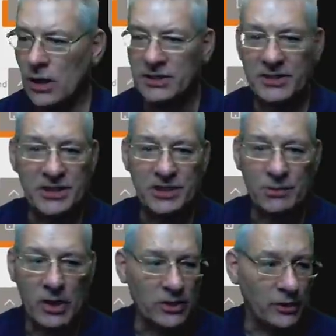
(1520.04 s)
so this is where
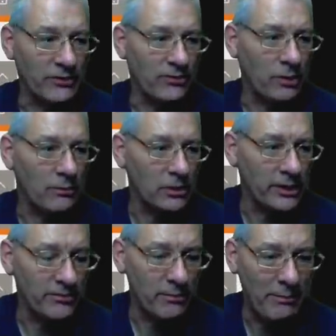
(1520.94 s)
I got it from. I got
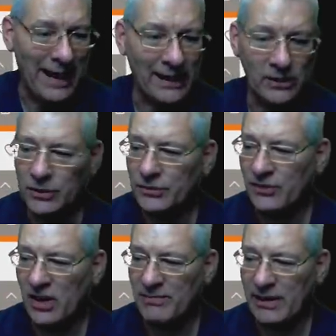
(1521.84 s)
it from Banggood,
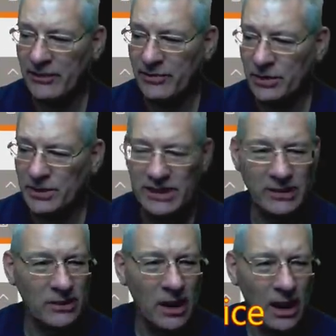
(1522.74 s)
£5.30.
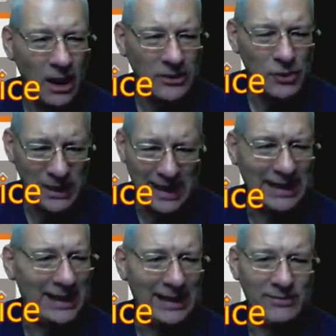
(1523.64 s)
You can
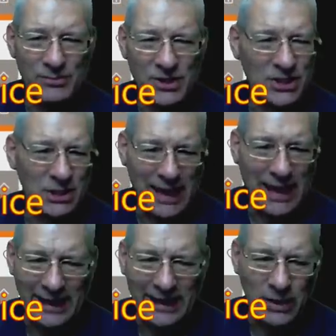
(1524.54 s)
get it from just about
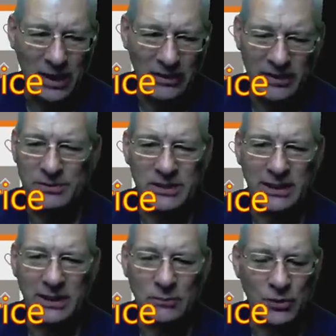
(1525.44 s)
anywhere, this
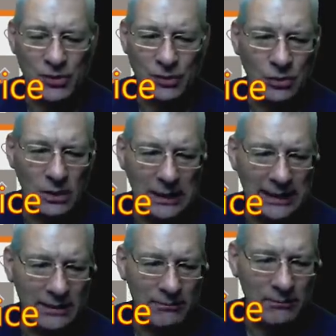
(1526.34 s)
particular module.
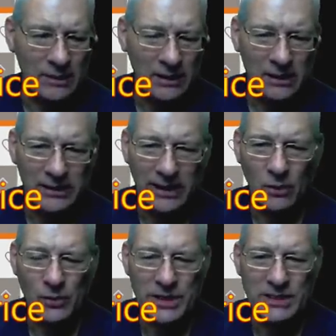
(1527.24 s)
Um, now, the
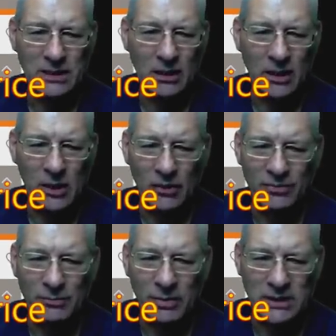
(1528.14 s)
reason I
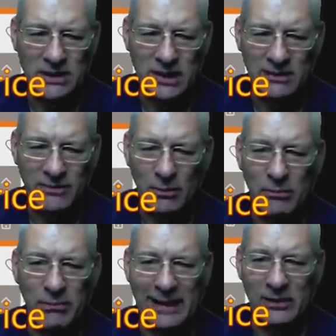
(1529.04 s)
often buy stuff from
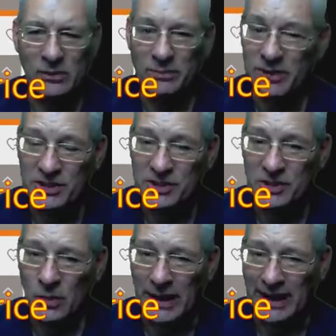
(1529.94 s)
Banggood because it's
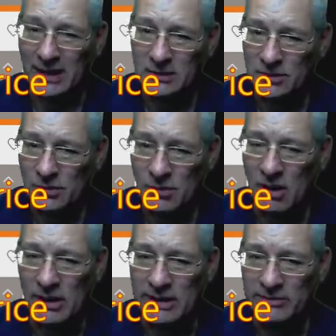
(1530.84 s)
quick to
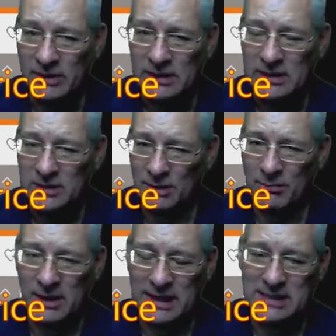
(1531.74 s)
arrive. Some
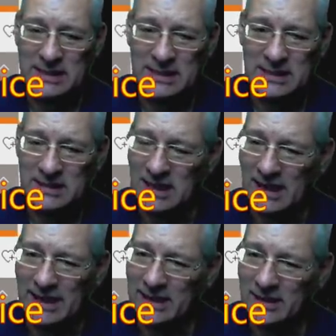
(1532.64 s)
places
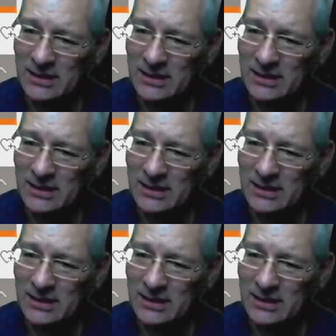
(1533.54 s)
take,